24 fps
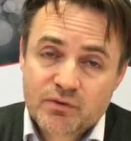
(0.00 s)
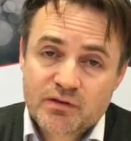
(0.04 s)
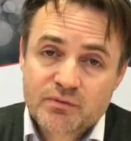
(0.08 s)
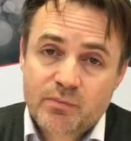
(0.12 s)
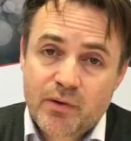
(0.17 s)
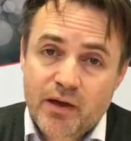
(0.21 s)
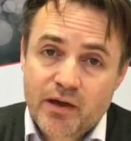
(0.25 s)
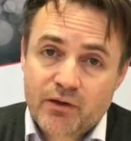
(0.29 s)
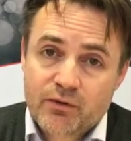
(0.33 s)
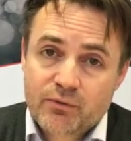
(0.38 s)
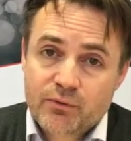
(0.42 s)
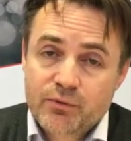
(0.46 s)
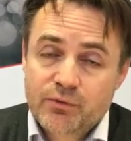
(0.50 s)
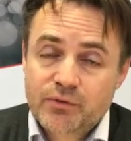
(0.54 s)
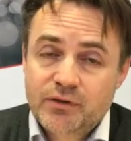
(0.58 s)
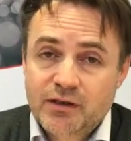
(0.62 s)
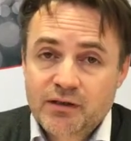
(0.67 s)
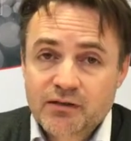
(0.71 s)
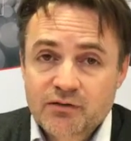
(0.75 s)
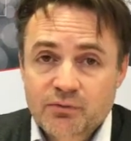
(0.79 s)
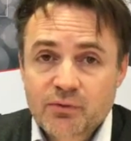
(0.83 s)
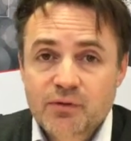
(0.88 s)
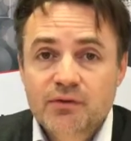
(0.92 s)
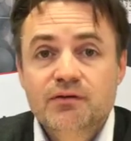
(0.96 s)
with BioRoot
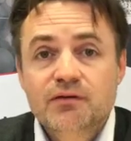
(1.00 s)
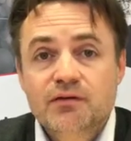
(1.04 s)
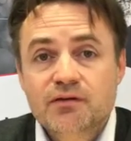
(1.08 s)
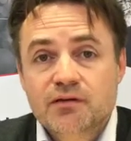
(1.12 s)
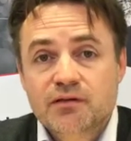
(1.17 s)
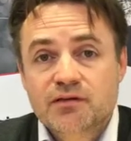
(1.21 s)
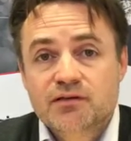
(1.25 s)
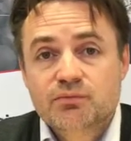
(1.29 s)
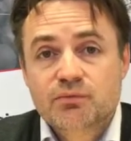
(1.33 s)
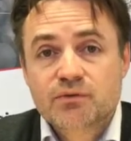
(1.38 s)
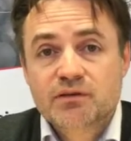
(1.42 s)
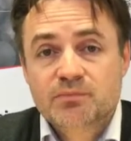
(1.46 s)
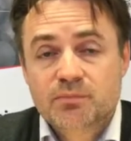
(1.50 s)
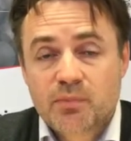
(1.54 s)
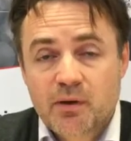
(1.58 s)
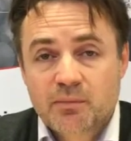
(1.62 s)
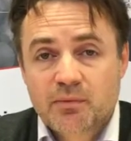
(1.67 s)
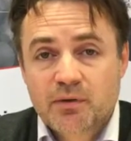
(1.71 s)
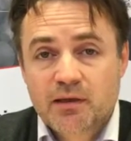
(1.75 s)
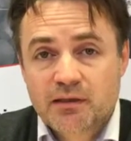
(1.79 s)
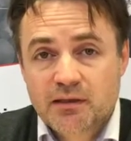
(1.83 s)
and 20 teeth with pulp